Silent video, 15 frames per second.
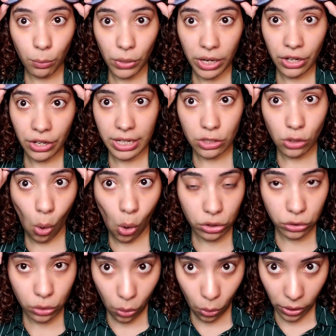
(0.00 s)
The winner is
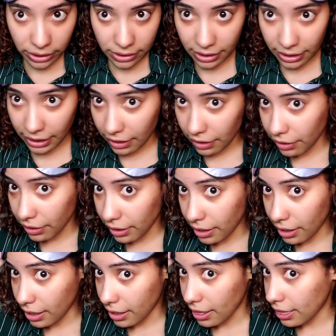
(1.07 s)
also going to get
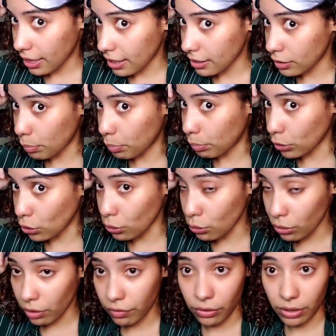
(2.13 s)
this
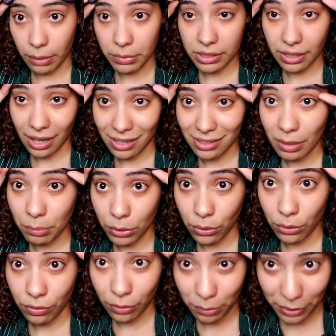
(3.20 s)
beautiful, let me tell you, I say
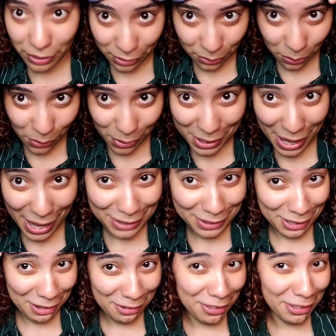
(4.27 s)
beautiful because one, I
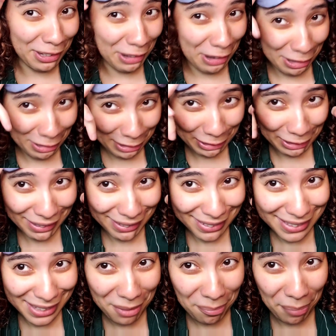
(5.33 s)
love the color. Look at it,
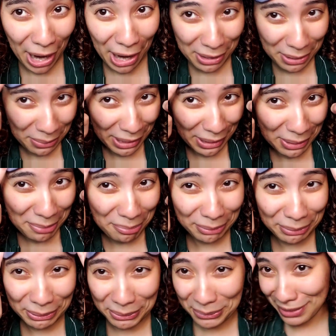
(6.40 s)
it's like a periwinkle
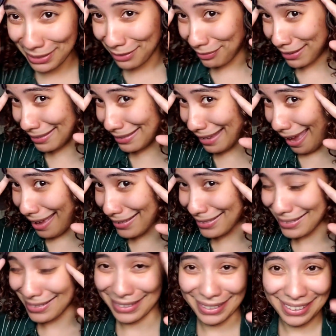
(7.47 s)
blue. It's
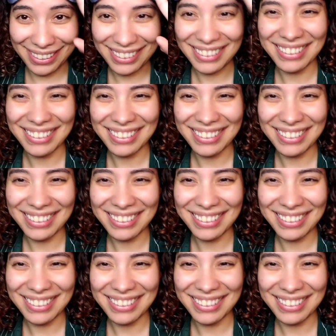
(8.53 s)
fantastic.